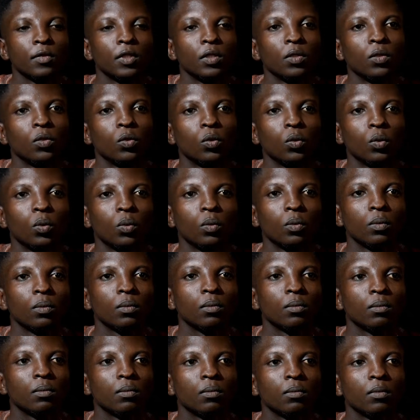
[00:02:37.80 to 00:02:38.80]
you know.
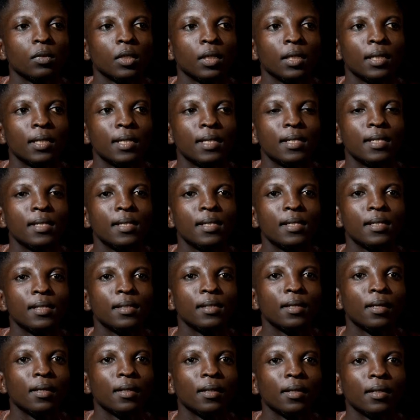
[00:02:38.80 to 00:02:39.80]
And,
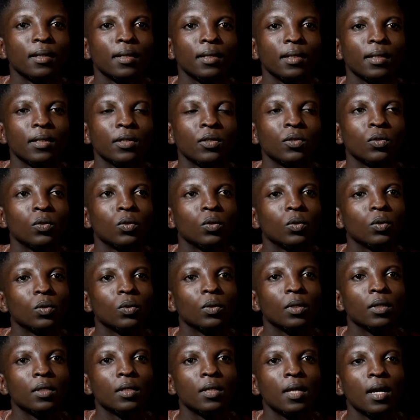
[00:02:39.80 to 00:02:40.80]
you
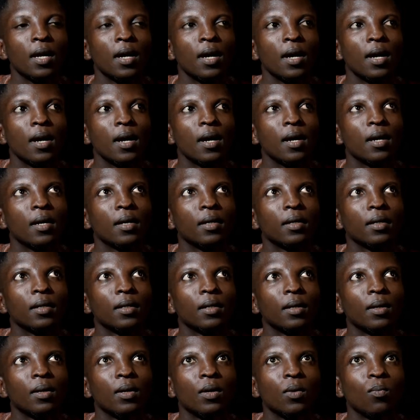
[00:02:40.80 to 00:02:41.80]
know, there are
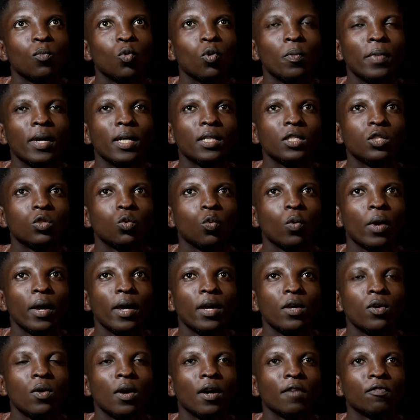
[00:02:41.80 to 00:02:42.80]
moments
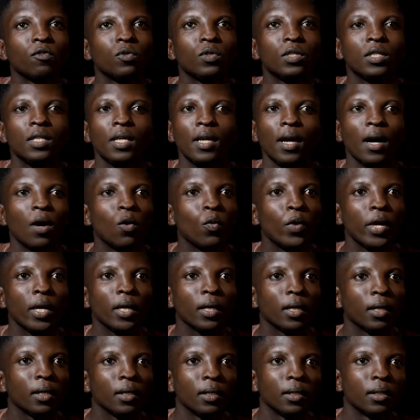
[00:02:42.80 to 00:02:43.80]
where you have to stay
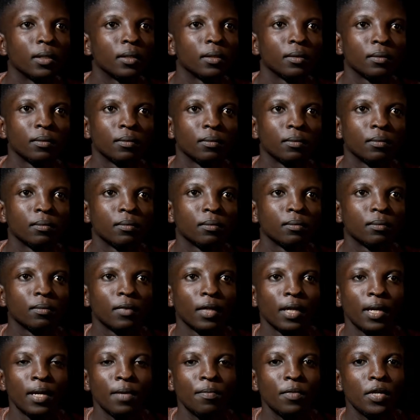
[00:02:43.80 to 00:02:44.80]
awake.
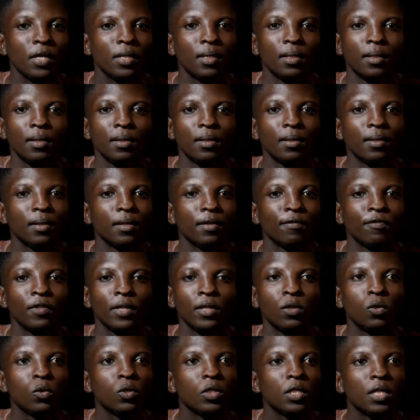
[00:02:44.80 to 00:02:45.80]
I mean, if
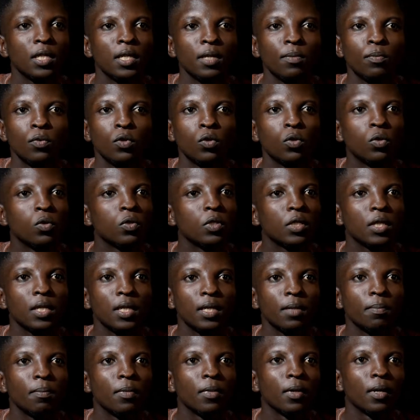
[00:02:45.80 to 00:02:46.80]
they don't sleep, you don't
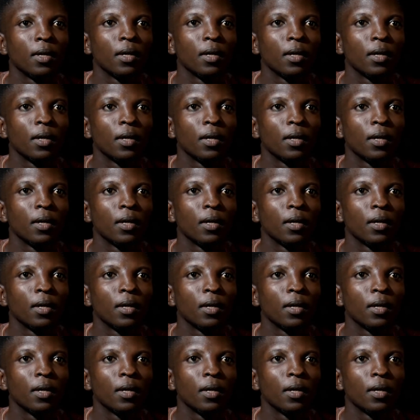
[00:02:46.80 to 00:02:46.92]
sleep.